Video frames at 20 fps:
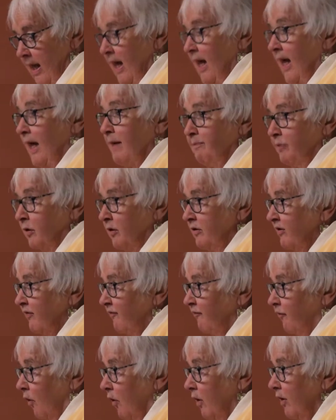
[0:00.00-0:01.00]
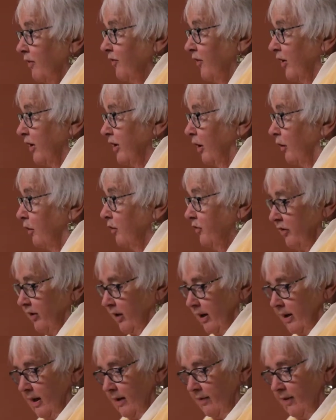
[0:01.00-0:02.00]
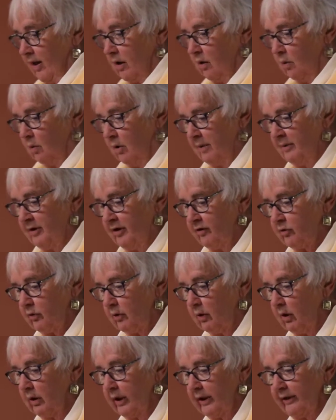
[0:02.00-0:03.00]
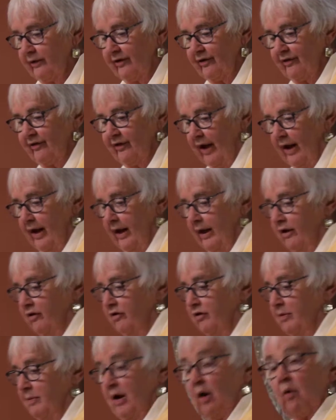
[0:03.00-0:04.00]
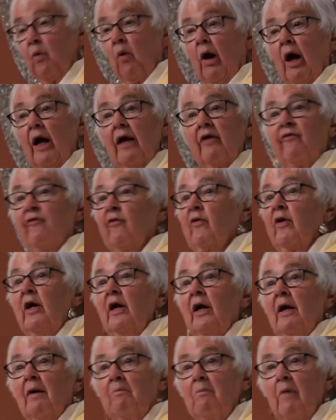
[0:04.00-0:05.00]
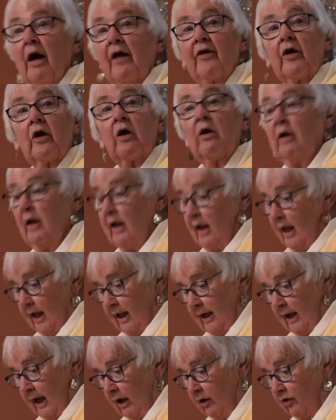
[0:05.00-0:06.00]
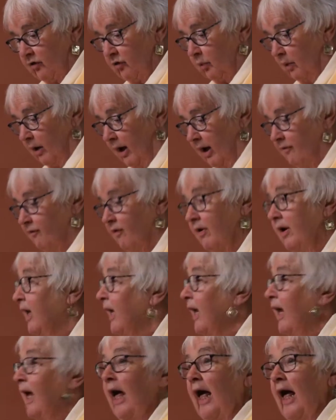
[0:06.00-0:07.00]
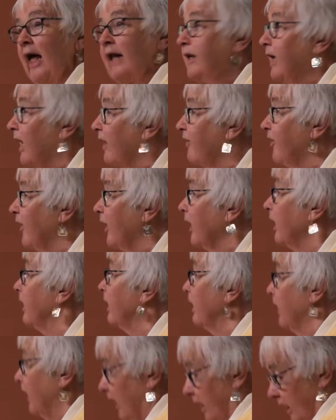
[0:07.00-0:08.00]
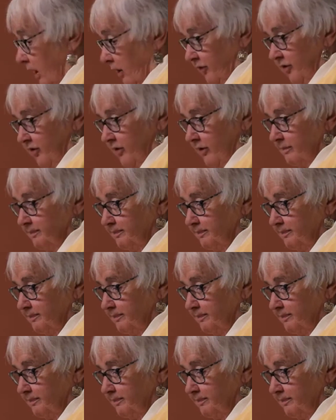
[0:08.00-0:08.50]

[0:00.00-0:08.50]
It puts forth the notion that a woman's role in society is to be a wife, mother, and housewife, and nothing else.